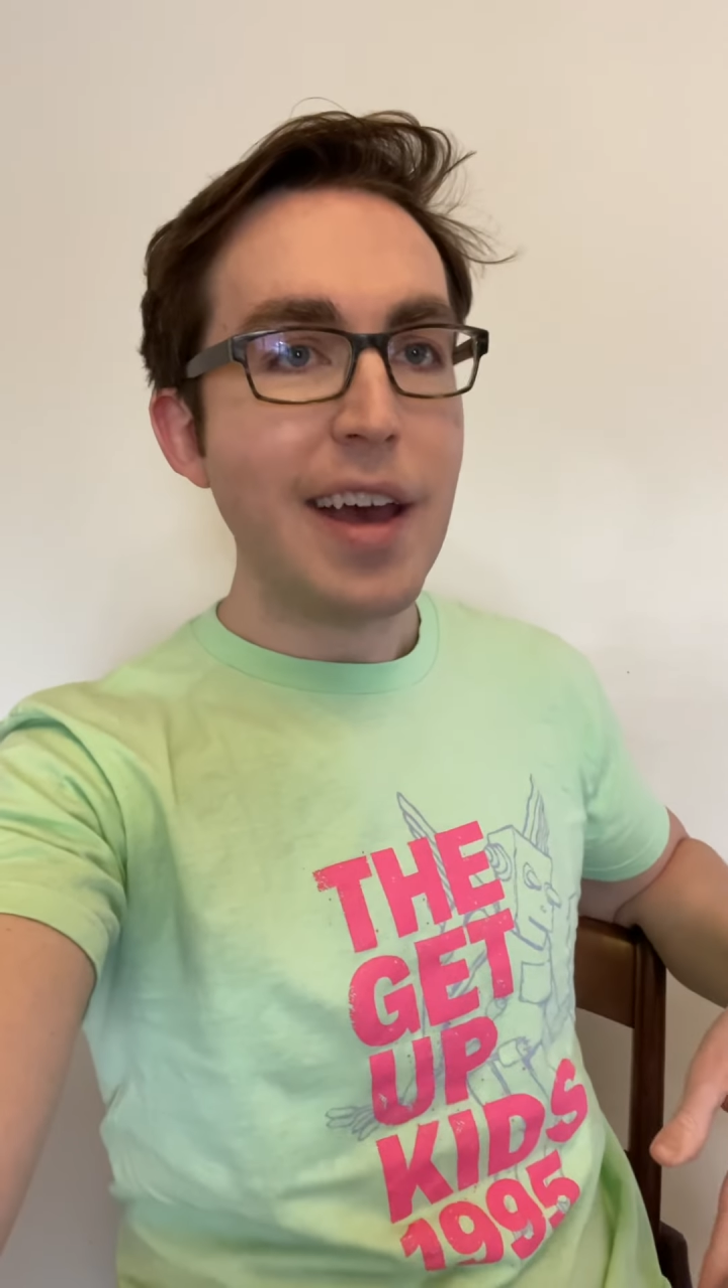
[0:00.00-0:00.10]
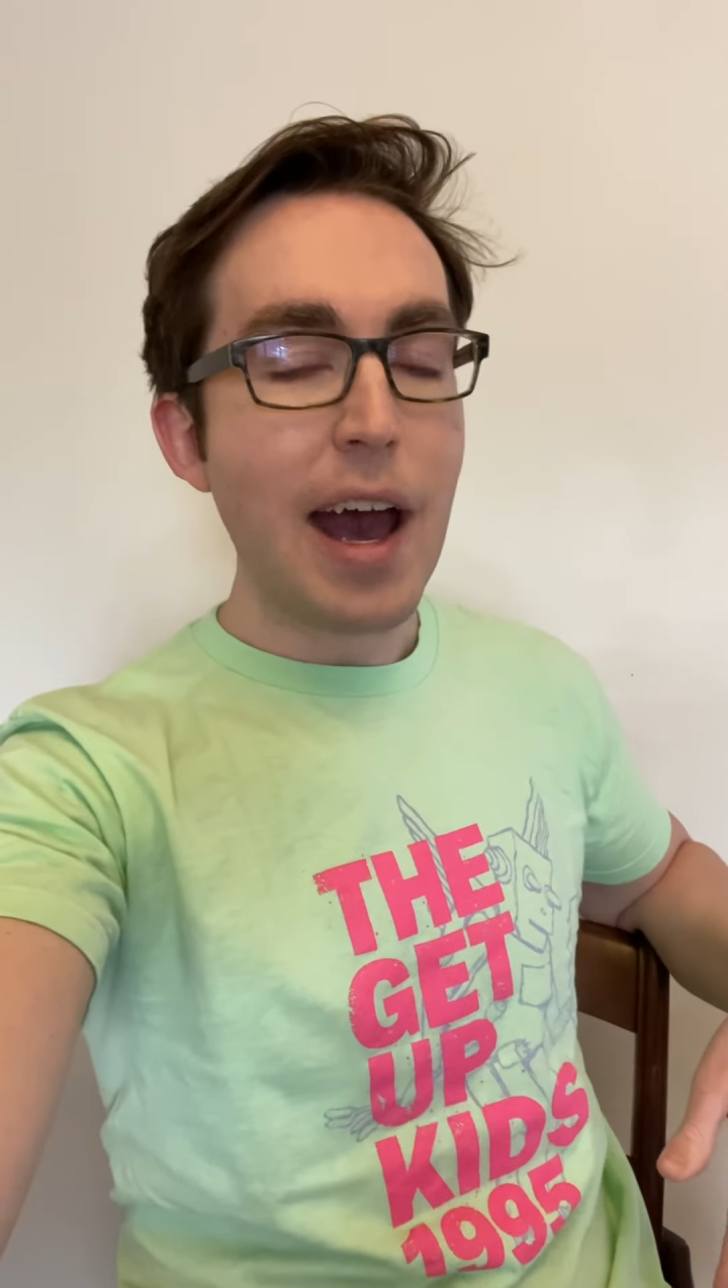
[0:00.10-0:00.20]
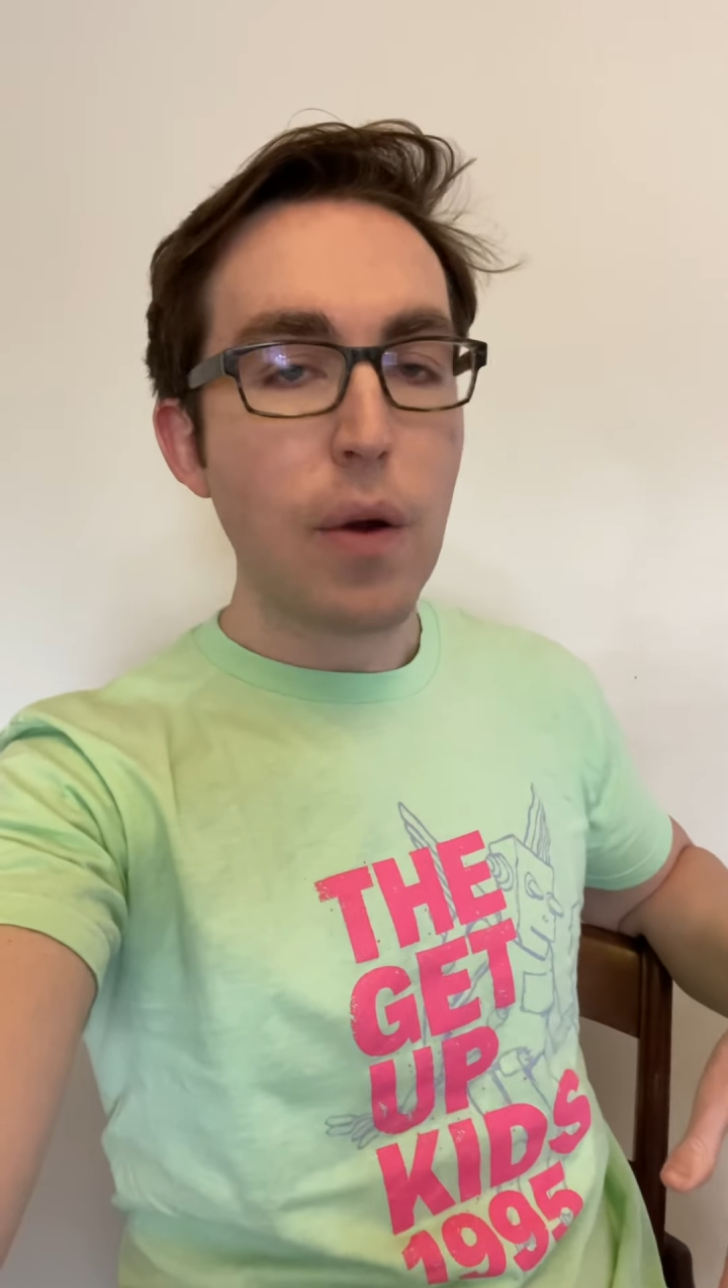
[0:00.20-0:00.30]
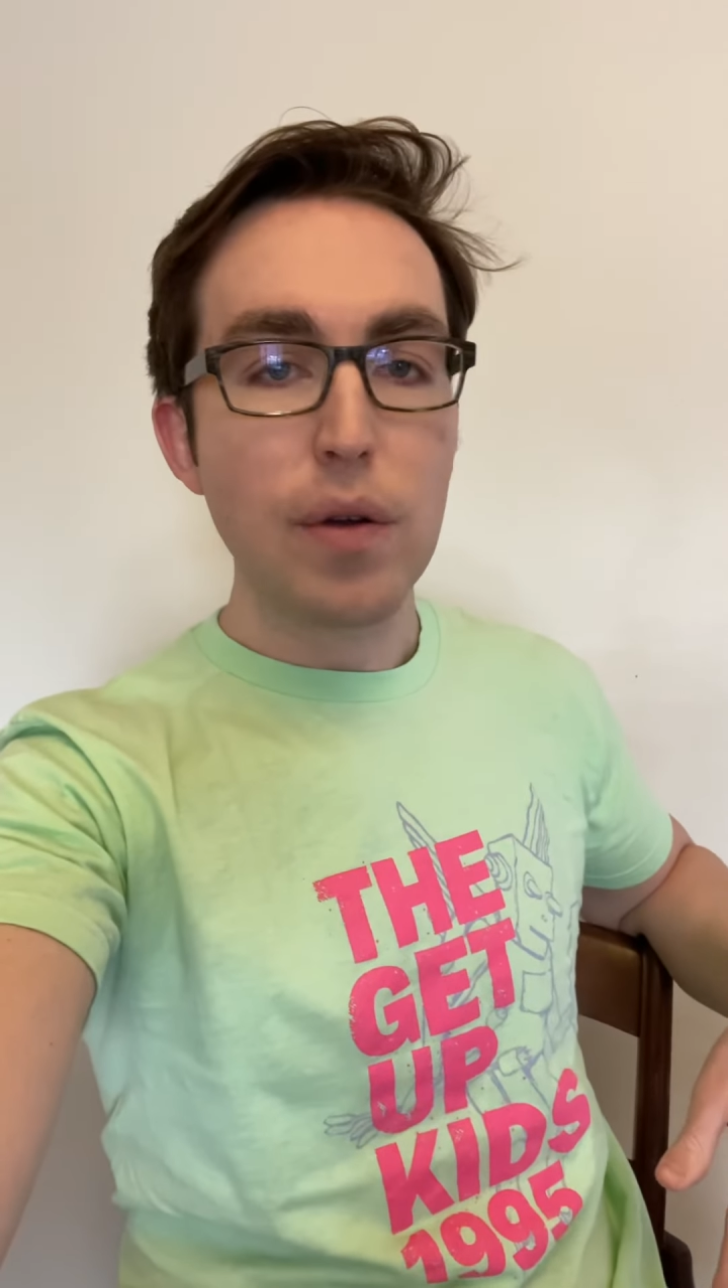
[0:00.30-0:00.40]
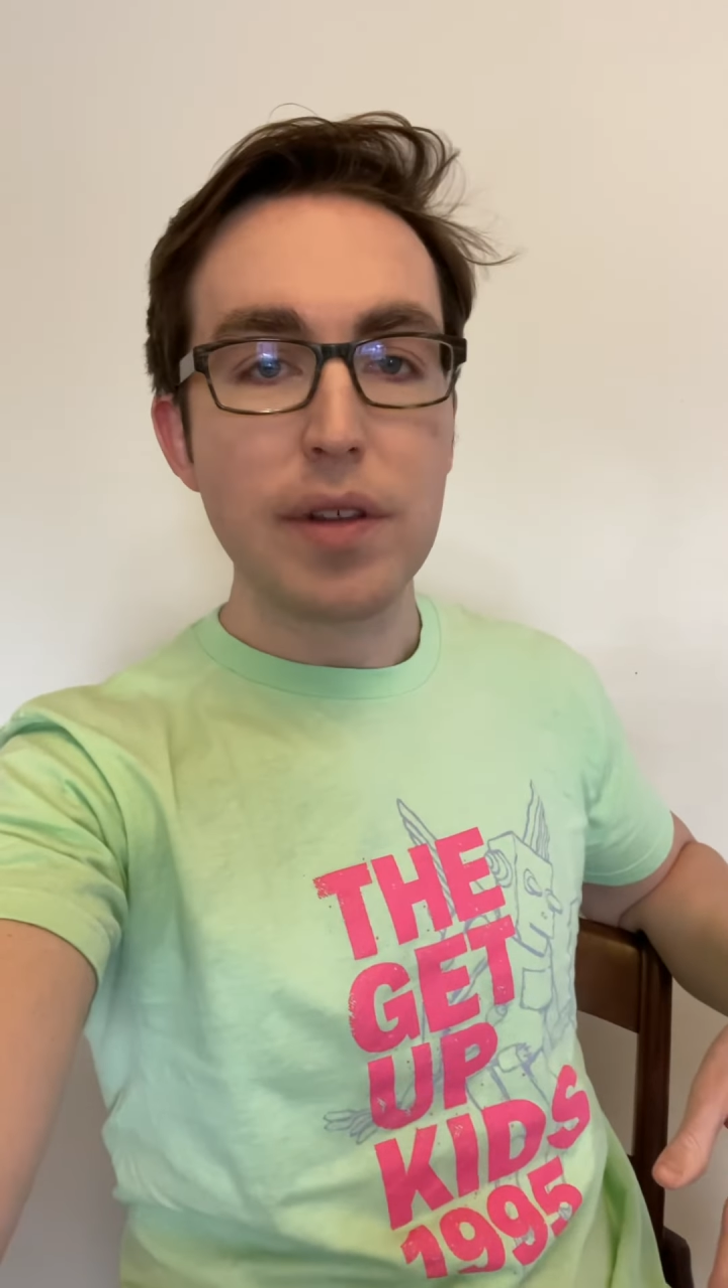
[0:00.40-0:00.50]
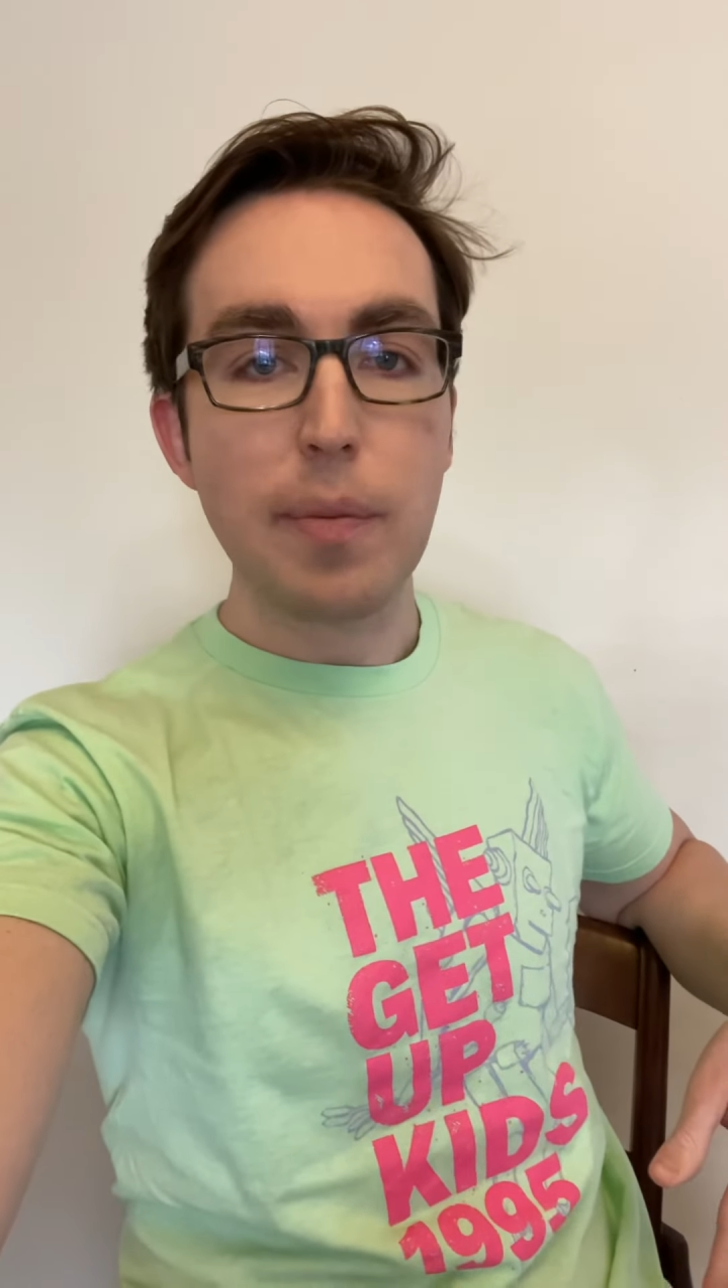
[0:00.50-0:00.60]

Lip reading: hourly